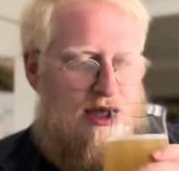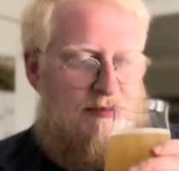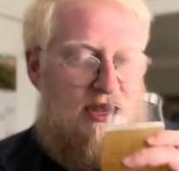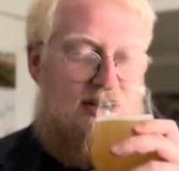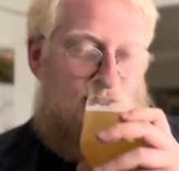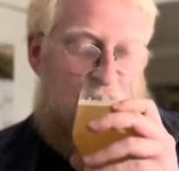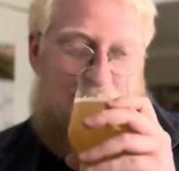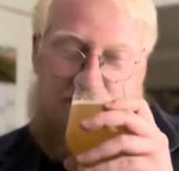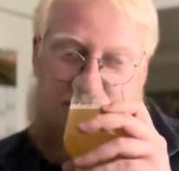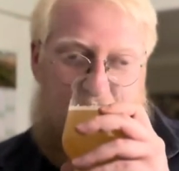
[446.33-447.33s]
But yeah,
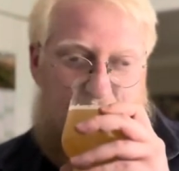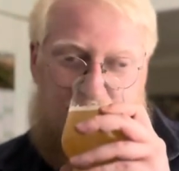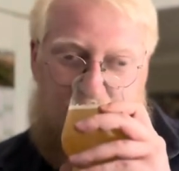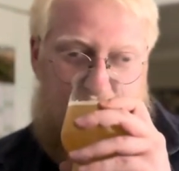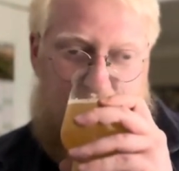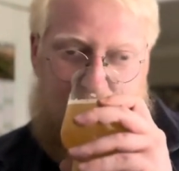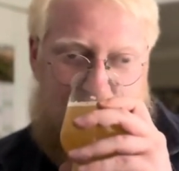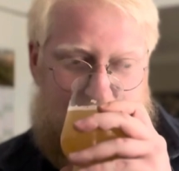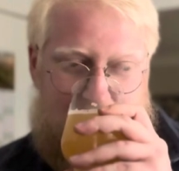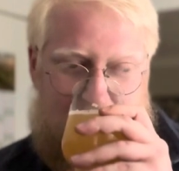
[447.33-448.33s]
smelling very, very
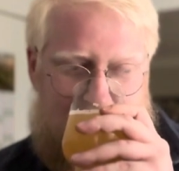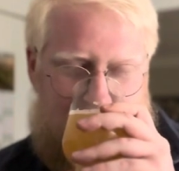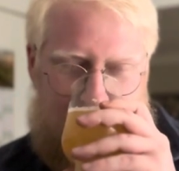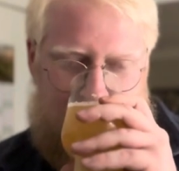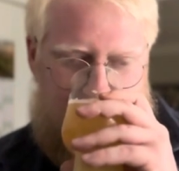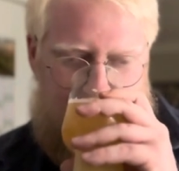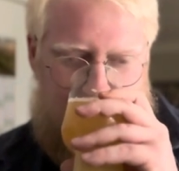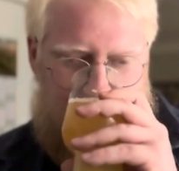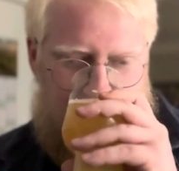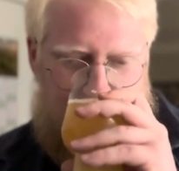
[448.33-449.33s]
nice indeed.
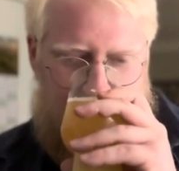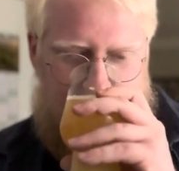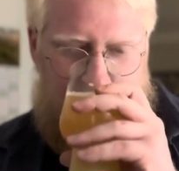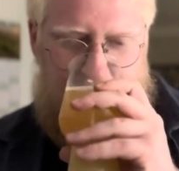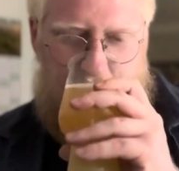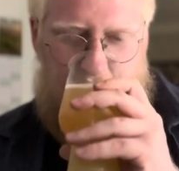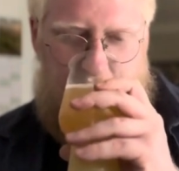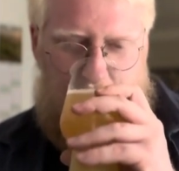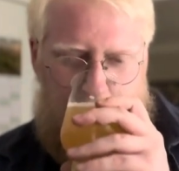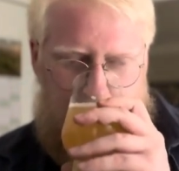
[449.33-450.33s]
Fruit
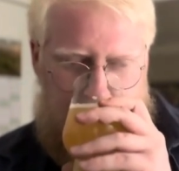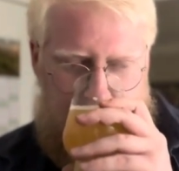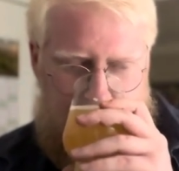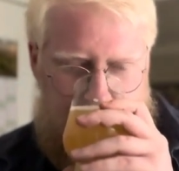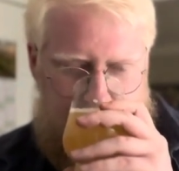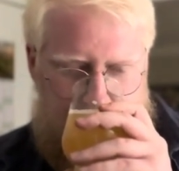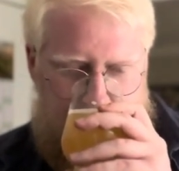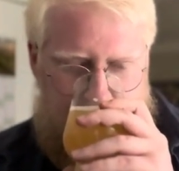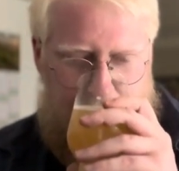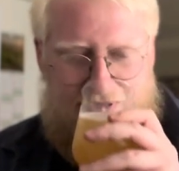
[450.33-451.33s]
bowl,
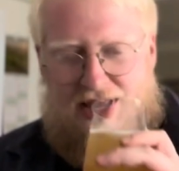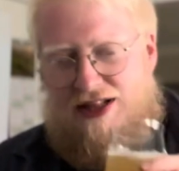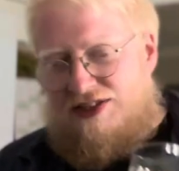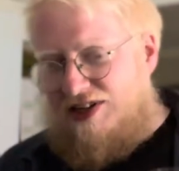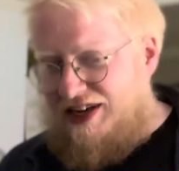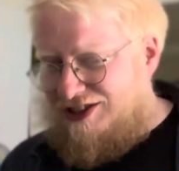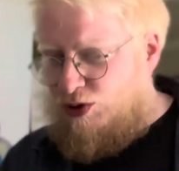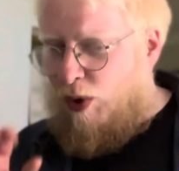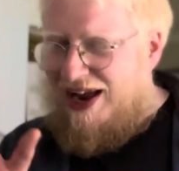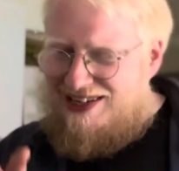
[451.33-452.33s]
but then there's like a
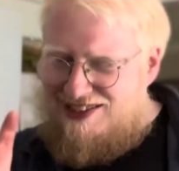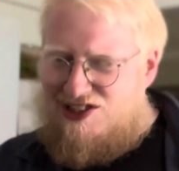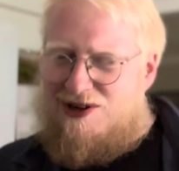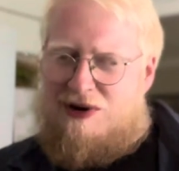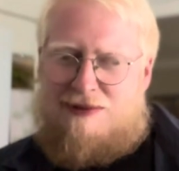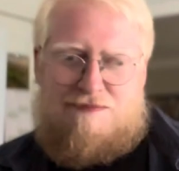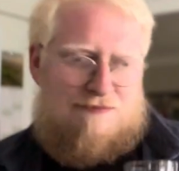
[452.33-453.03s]
twang to it,